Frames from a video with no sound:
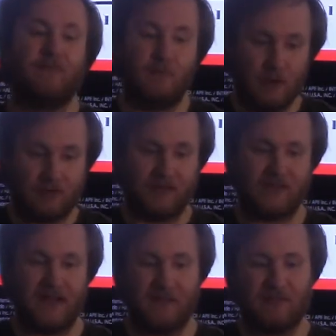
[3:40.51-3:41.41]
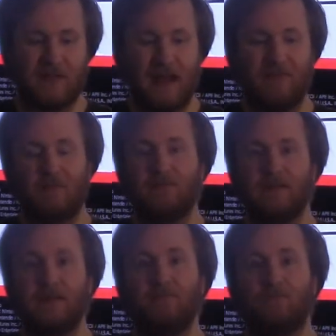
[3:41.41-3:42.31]
most of the time, can have a
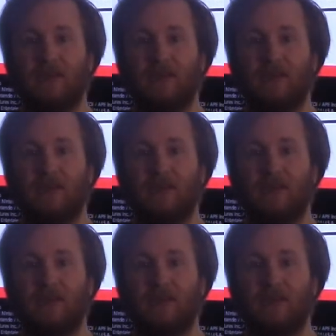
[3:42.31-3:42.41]
pretty